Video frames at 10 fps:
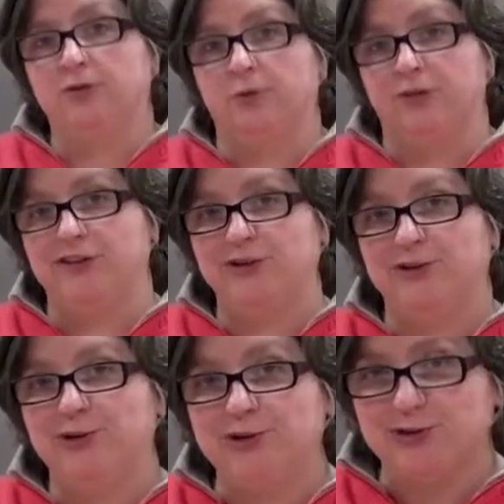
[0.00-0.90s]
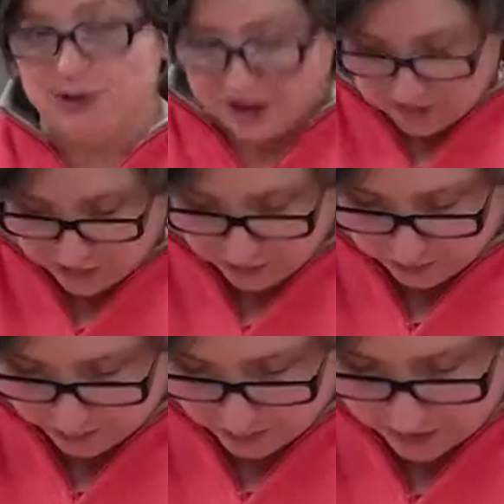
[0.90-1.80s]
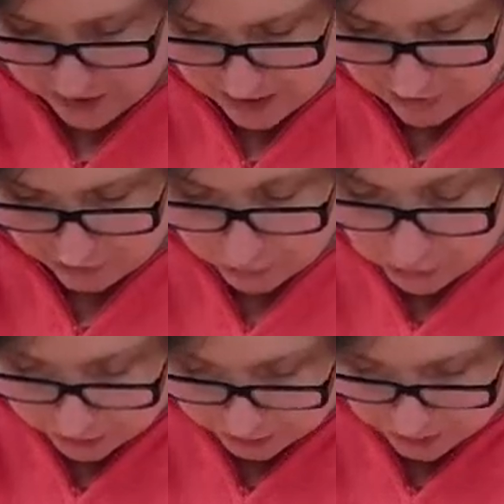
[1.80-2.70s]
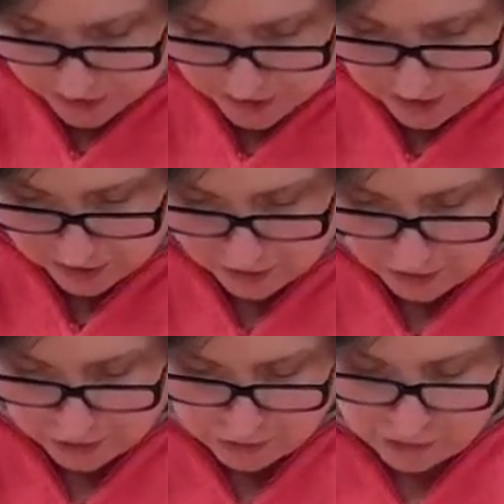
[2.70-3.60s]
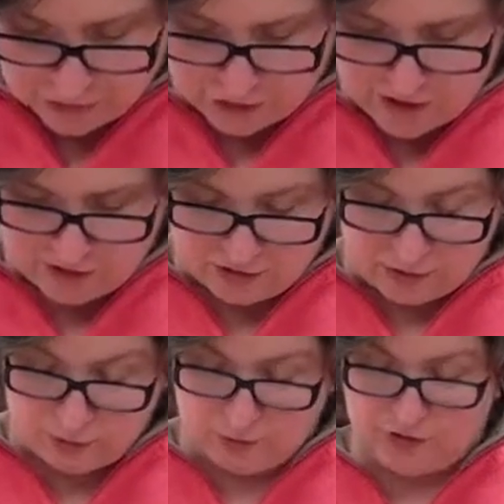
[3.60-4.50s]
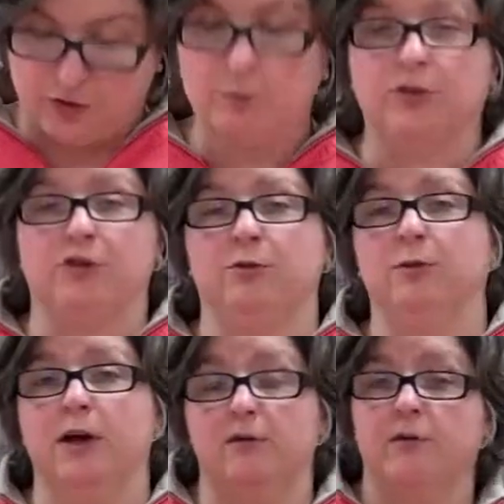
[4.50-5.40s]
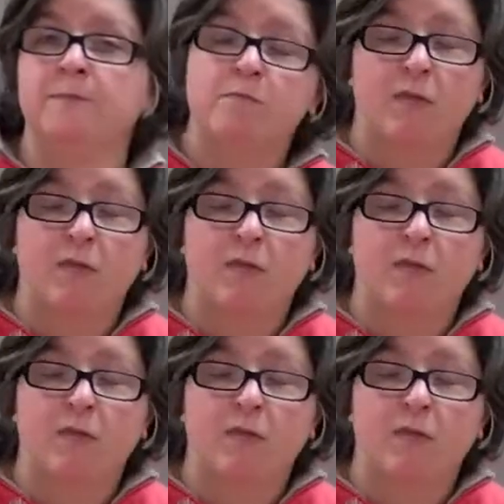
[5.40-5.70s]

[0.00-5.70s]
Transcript: So this is a decadent dessert, and I certainly encourage you to try it with someone that you love.